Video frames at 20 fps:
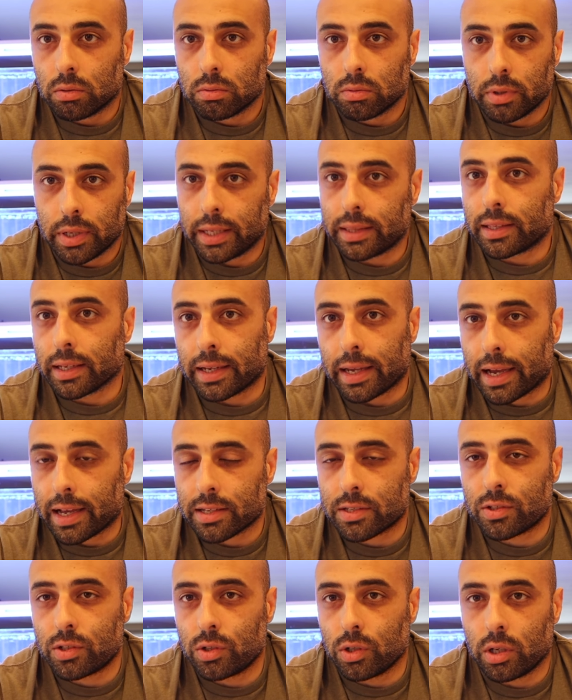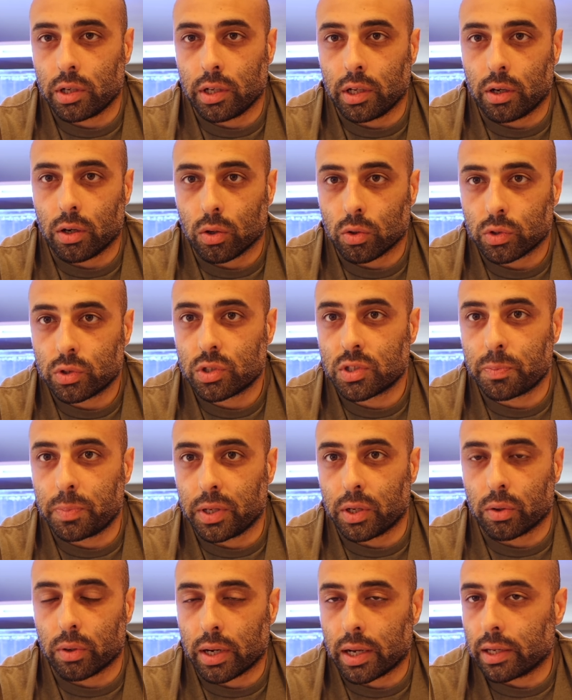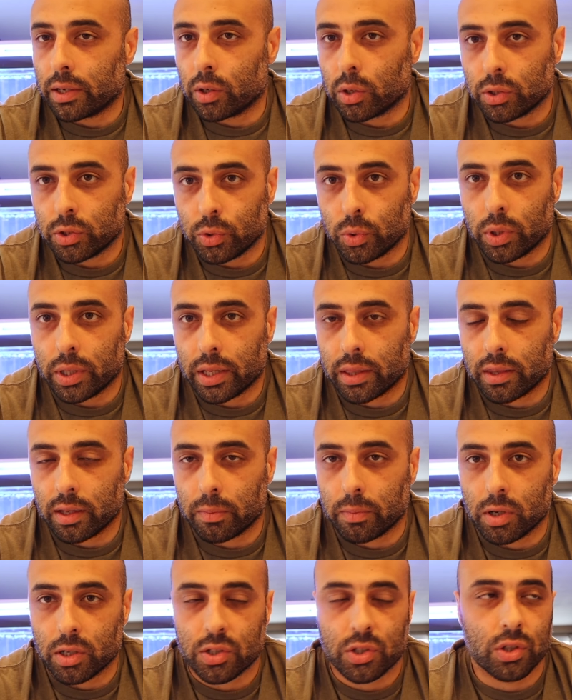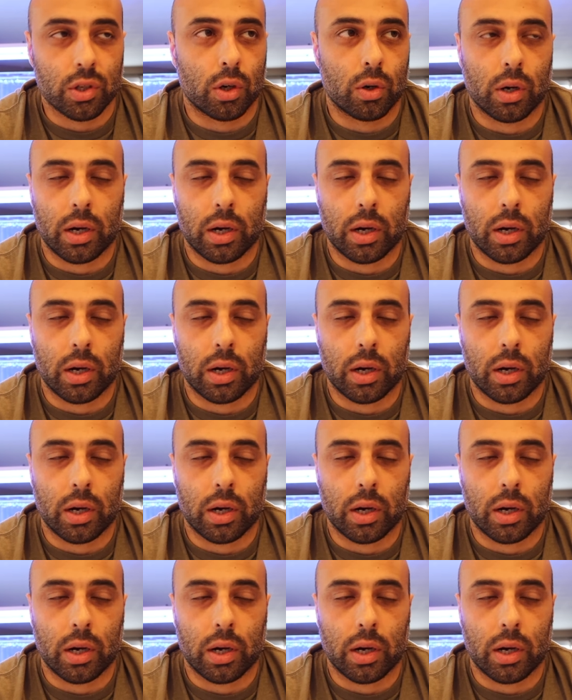hit the gas to speed around or do anything much. So